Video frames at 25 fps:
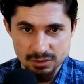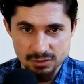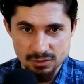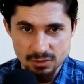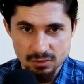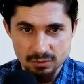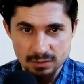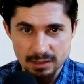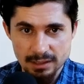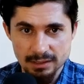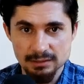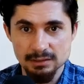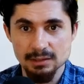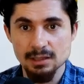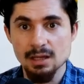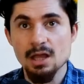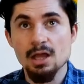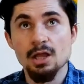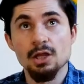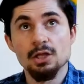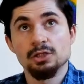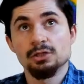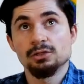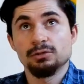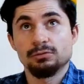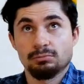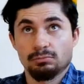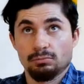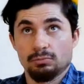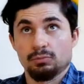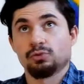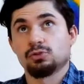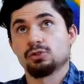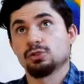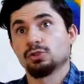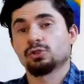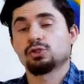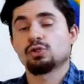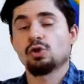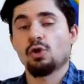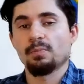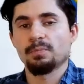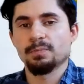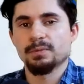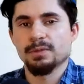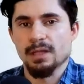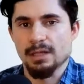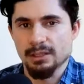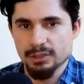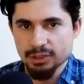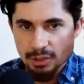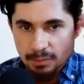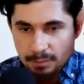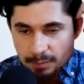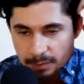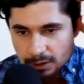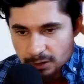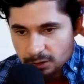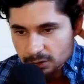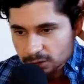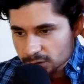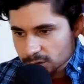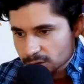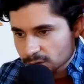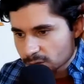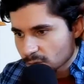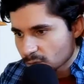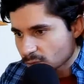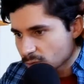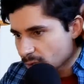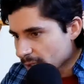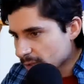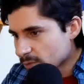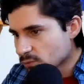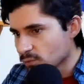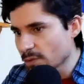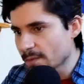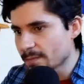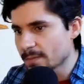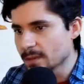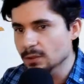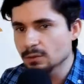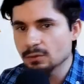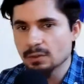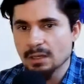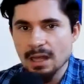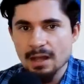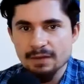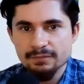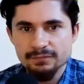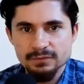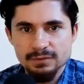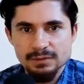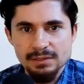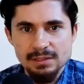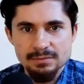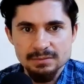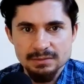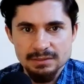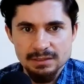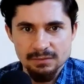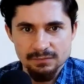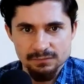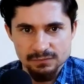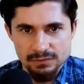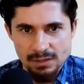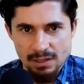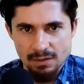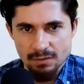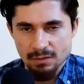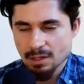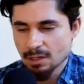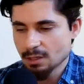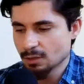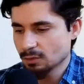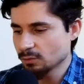You know, like the top notch, because, you know, like, women look after themselves now.